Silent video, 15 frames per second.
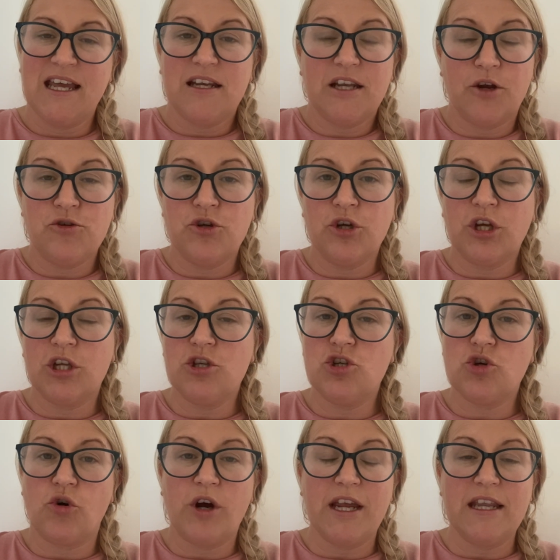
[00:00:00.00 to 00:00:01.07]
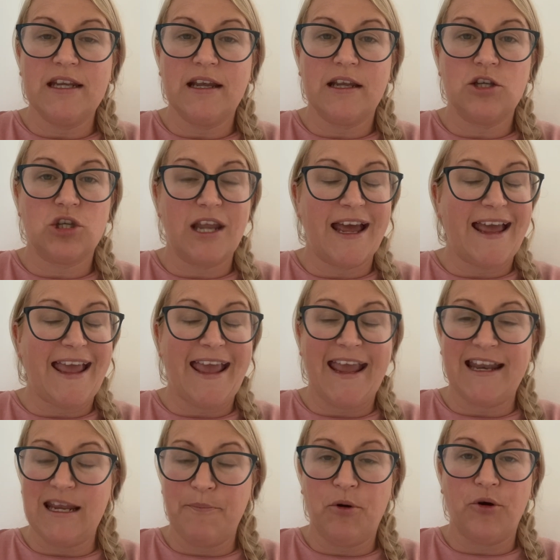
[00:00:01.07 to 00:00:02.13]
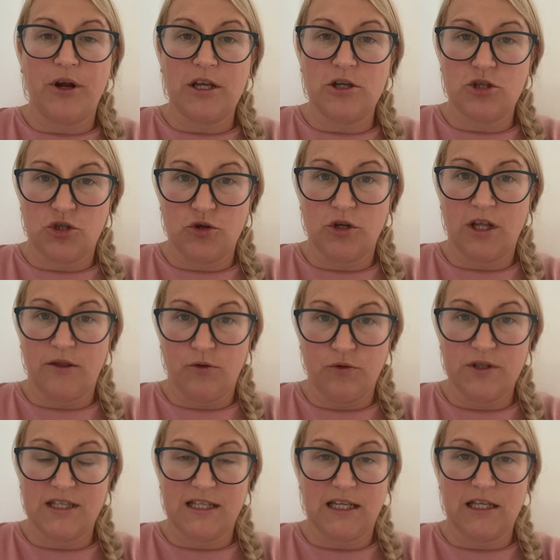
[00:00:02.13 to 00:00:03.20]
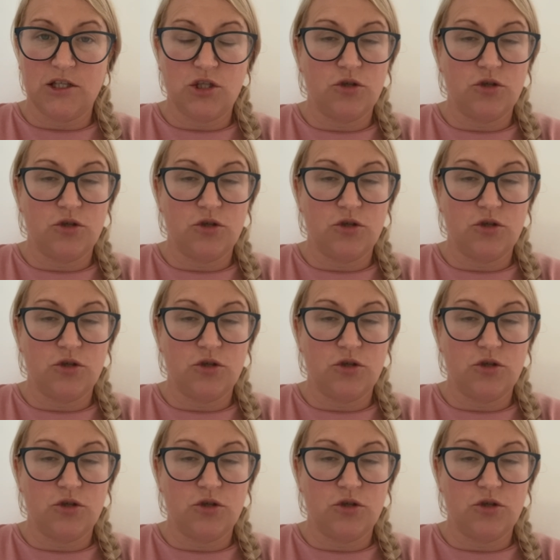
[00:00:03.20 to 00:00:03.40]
Now, you can join at any point during those dates.